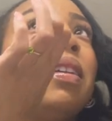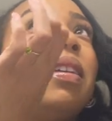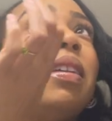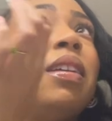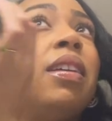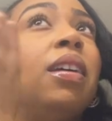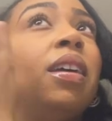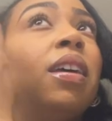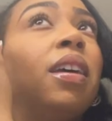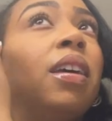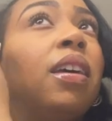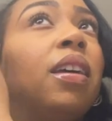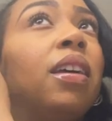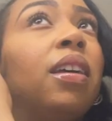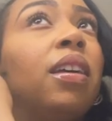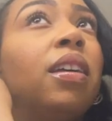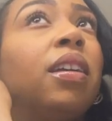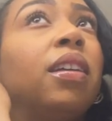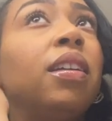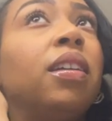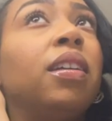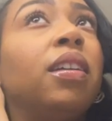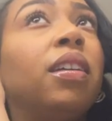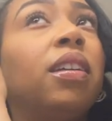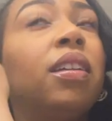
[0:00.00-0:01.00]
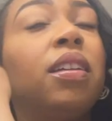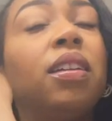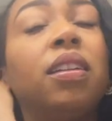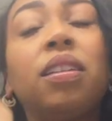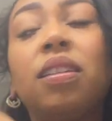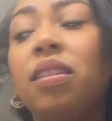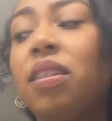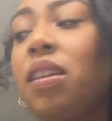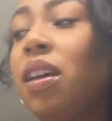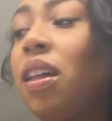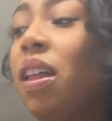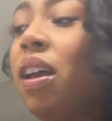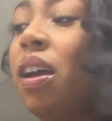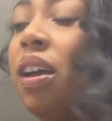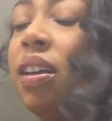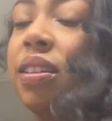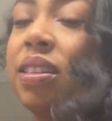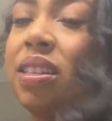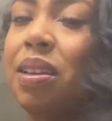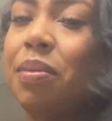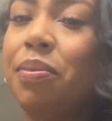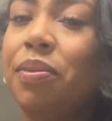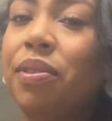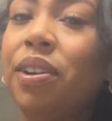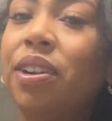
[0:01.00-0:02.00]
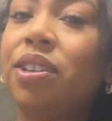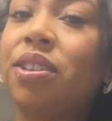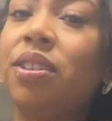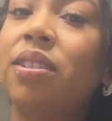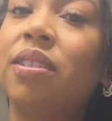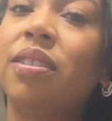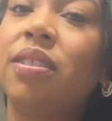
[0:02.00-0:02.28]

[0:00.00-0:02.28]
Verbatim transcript: I'm yours all day. Yeah, I got separation